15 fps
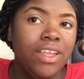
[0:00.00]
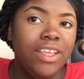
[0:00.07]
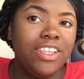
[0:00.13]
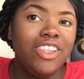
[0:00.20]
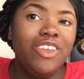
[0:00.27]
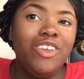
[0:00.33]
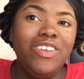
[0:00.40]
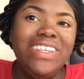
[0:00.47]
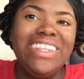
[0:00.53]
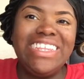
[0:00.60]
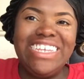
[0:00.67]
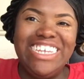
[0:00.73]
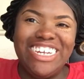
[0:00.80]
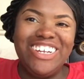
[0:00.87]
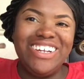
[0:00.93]
So you
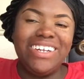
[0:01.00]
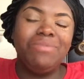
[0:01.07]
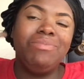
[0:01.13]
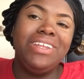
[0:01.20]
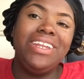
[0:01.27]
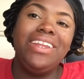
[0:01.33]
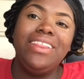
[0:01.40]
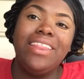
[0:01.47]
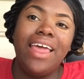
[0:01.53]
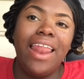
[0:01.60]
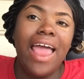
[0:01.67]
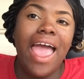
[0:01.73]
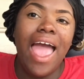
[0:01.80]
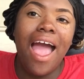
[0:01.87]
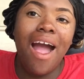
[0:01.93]
see how I blended that
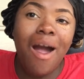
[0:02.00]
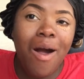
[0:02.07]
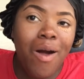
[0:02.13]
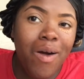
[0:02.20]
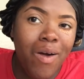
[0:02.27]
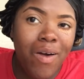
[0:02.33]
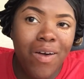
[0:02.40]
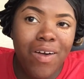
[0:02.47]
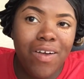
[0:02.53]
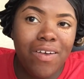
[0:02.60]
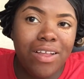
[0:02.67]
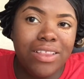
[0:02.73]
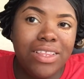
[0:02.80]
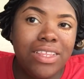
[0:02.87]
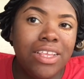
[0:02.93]
out.
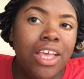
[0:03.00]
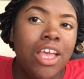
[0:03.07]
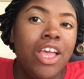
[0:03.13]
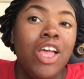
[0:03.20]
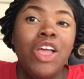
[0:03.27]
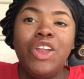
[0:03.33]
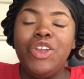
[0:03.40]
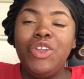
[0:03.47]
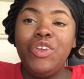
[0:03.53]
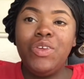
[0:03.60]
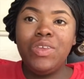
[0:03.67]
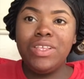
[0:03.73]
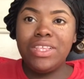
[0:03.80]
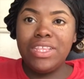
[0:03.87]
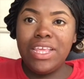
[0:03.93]
Do
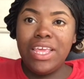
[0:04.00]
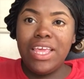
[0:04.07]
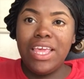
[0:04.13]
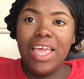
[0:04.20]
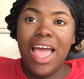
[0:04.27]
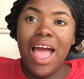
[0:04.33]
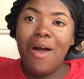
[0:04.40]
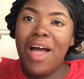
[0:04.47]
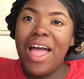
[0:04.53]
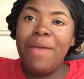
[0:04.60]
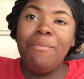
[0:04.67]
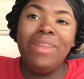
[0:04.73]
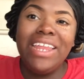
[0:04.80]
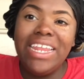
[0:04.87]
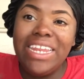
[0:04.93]
you see how I
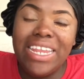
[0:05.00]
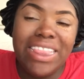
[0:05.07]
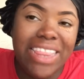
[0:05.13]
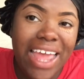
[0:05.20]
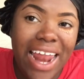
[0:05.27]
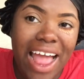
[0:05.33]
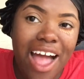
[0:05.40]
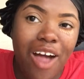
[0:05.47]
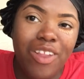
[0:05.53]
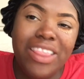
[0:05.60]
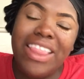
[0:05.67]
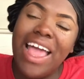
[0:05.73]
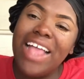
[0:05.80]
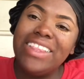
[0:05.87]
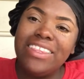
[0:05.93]
blended that out?
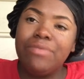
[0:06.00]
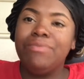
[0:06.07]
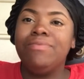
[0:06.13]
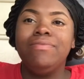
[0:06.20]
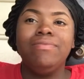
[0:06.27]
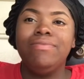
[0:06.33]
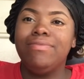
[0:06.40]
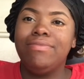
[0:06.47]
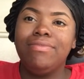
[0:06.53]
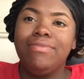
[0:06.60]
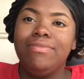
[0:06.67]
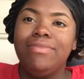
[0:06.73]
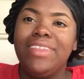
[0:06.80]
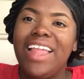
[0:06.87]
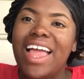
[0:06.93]
That's,
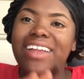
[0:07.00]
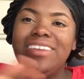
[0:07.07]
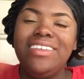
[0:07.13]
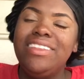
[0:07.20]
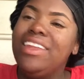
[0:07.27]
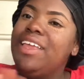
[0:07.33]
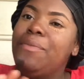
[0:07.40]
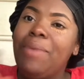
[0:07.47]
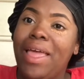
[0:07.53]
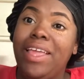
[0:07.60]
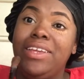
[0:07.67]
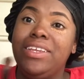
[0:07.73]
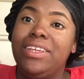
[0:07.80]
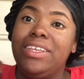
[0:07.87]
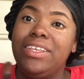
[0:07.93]
I just need
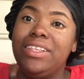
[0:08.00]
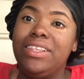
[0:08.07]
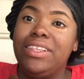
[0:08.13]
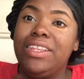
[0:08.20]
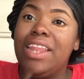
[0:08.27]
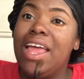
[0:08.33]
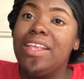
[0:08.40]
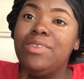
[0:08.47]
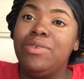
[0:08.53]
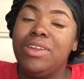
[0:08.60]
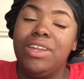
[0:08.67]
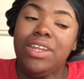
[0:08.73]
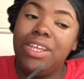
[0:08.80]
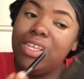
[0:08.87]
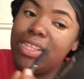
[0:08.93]
patience. That's what
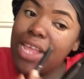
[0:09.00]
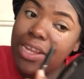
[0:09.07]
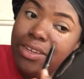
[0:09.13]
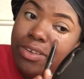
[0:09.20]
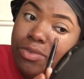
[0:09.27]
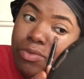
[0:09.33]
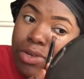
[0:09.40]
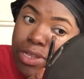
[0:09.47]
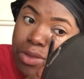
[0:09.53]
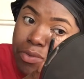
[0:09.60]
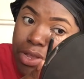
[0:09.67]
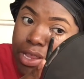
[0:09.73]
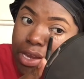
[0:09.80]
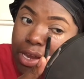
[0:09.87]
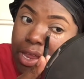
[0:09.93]
it is. I just really,
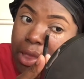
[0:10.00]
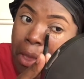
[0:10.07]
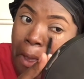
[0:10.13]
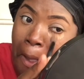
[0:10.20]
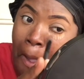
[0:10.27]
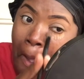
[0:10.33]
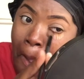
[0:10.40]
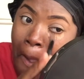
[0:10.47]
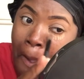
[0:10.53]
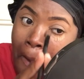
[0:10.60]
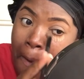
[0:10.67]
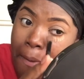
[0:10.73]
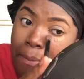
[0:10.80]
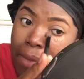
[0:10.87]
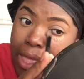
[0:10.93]
really need
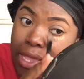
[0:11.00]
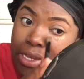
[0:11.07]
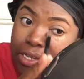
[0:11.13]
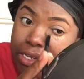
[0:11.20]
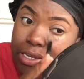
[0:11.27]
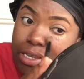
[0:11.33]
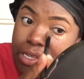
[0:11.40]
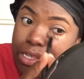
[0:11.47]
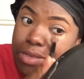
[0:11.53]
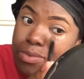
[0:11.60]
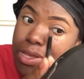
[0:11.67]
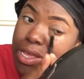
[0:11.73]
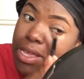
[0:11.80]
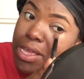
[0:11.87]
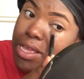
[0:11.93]
patience
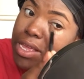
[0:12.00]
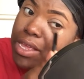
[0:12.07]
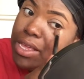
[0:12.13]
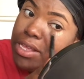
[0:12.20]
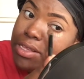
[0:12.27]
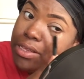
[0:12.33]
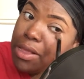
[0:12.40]
because